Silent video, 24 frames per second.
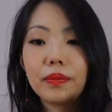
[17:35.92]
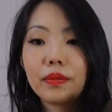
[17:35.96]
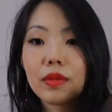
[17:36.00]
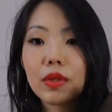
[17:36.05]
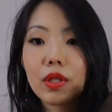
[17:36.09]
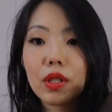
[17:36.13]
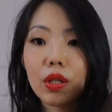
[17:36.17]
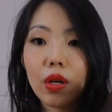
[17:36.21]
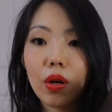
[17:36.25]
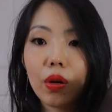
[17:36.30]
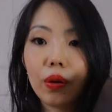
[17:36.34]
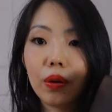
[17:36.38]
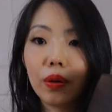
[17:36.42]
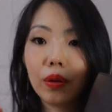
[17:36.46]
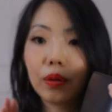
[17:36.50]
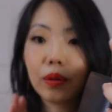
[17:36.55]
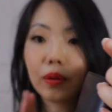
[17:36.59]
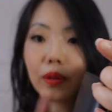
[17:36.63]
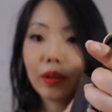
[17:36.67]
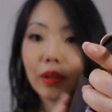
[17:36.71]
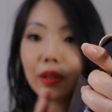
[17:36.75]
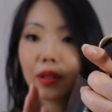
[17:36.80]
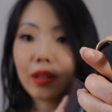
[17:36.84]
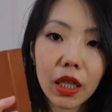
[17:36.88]
So
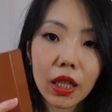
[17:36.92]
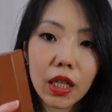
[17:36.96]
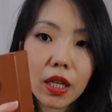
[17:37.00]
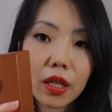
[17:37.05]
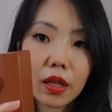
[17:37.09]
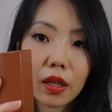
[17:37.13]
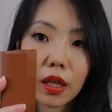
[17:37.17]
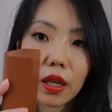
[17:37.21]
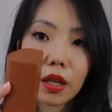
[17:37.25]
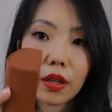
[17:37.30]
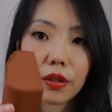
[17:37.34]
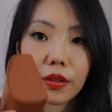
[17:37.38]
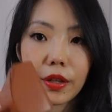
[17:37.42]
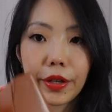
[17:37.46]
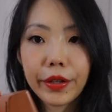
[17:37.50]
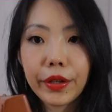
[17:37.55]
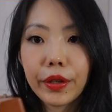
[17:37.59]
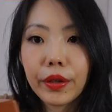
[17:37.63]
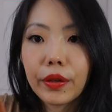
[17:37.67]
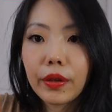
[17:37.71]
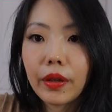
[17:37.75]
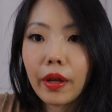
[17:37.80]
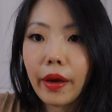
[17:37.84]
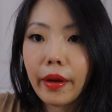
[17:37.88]
anything
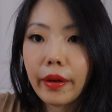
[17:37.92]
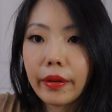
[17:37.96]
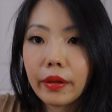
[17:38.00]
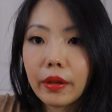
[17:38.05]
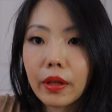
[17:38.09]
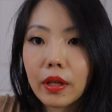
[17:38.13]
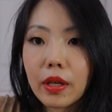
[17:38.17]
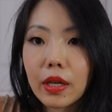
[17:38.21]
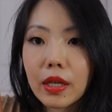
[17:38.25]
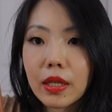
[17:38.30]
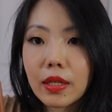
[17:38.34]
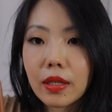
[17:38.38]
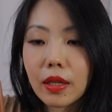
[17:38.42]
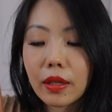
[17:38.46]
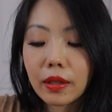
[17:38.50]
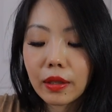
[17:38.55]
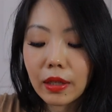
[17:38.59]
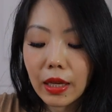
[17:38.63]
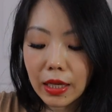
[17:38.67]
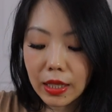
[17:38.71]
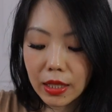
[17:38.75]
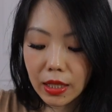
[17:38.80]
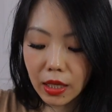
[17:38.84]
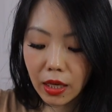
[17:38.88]
thicker than a
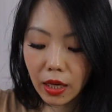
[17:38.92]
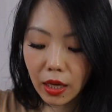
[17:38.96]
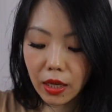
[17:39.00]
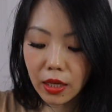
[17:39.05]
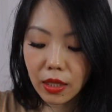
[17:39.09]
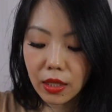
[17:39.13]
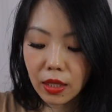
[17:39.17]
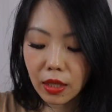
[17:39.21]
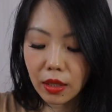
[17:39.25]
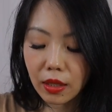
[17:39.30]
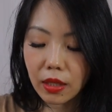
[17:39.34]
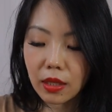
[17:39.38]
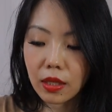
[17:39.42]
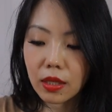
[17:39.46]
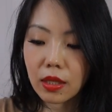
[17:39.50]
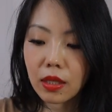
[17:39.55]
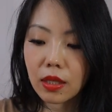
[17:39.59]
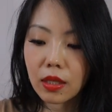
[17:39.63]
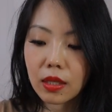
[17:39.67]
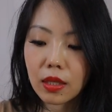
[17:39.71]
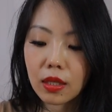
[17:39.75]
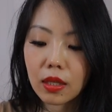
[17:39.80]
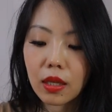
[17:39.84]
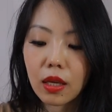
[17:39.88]
sunglass case, and this
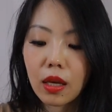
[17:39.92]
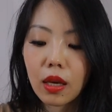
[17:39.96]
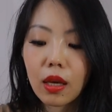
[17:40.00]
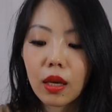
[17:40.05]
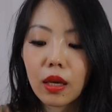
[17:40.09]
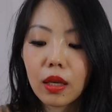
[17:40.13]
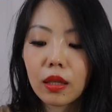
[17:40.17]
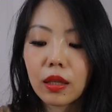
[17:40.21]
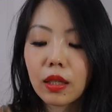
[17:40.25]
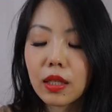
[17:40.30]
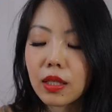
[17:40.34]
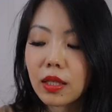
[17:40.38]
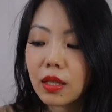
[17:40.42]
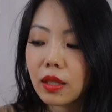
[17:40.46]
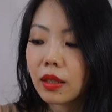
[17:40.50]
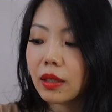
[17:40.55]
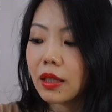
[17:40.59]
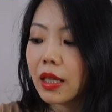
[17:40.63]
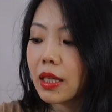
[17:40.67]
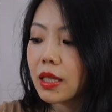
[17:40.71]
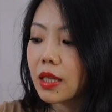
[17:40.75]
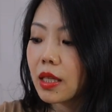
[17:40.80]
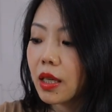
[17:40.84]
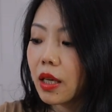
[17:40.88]
is the
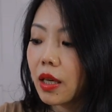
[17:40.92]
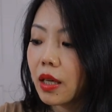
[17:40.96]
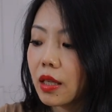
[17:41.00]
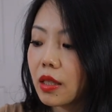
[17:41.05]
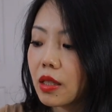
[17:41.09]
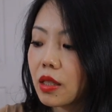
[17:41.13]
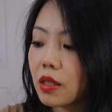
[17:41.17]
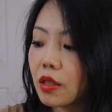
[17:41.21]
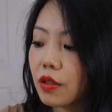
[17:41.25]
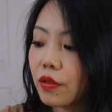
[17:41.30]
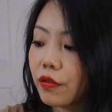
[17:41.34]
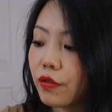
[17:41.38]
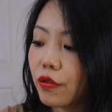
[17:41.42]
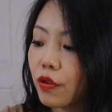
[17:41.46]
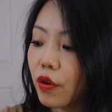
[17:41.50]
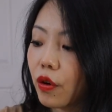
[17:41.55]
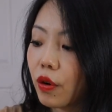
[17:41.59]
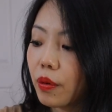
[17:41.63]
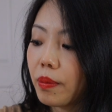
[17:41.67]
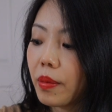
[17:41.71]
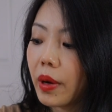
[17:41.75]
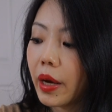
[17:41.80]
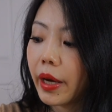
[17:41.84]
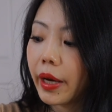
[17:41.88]
sunglass case
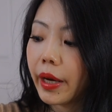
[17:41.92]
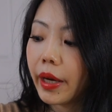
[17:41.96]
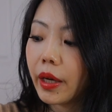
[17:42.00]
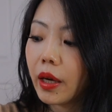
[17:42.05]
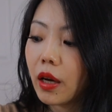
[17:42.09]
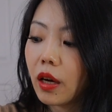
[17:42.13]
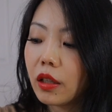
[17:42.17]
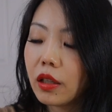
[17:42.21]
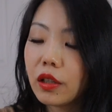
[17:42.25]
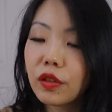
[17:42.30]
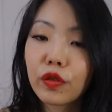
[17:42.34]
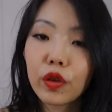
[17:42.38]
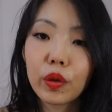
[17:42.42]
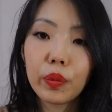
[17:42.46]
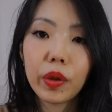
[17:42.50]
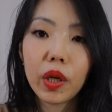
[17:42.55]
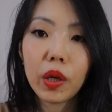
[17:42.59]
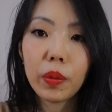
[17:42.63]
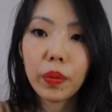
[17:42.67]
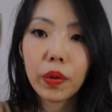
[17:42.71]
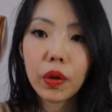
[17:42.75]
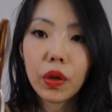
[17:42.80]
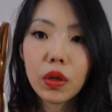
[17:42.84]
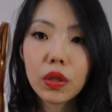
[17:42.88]
for my Oliver
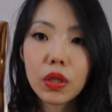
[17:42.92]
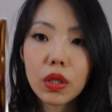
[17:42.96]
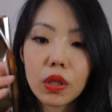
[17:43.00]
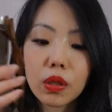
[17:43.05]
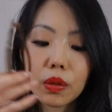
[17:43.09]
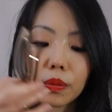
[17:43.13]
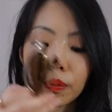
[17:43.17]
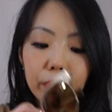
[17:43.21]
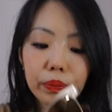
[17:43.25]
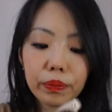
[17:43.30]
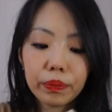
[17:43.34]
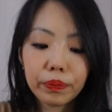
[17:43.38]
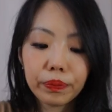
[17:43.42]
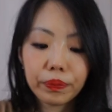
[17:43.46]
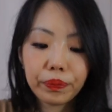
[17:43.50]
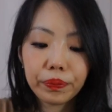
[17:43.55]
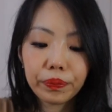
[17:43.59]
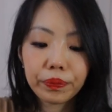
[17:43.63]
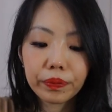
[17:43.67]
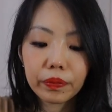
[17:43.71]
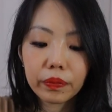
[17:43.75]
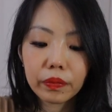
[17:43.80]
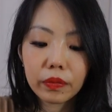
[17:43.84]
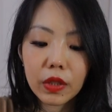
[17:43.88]
Peoples
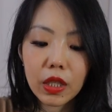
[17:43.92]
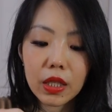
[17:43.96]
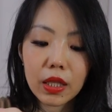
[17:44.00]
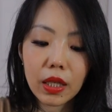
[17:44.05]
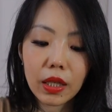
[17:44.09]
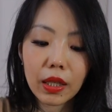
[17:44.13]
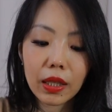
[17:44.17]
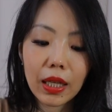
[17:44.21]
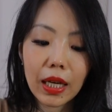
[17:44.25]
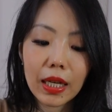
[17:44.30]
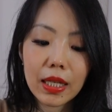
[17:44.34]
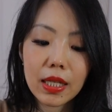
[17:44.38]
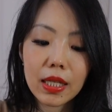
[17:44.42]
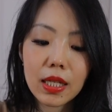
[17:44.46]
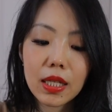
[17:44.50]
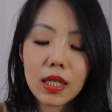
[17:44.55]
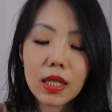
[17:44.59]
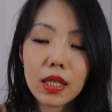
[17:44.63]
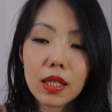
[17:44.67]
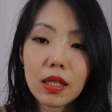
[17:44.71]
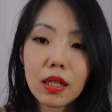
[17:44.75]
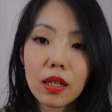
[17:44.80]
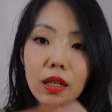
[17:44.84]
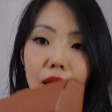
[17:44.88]

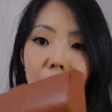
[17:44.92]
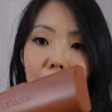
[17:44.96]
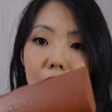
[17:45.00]
sunglasses.